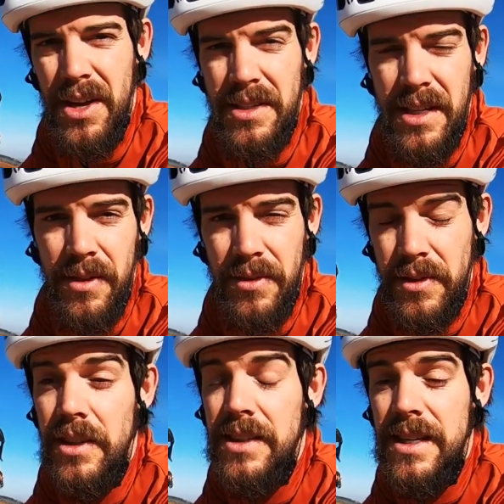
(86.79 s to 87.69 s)
a 36,
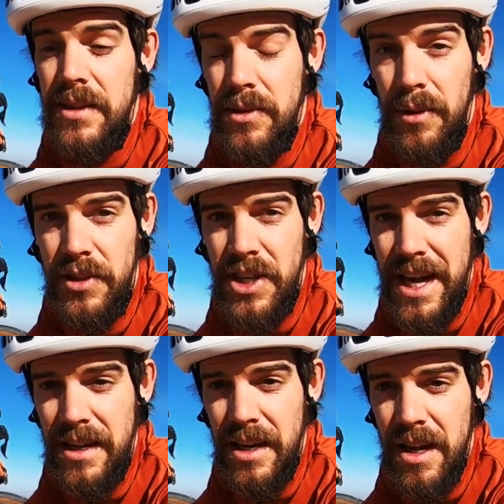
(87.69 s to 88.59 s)
36 tooth
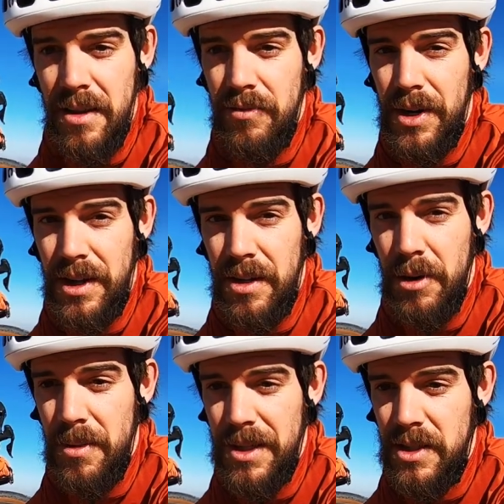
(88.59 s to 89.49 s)
chain ring at the
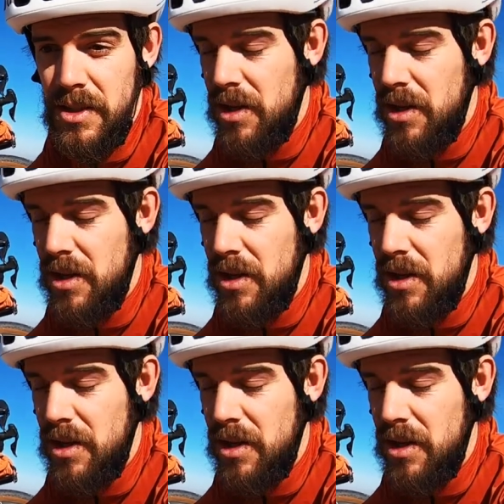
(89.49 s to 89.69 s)
moment,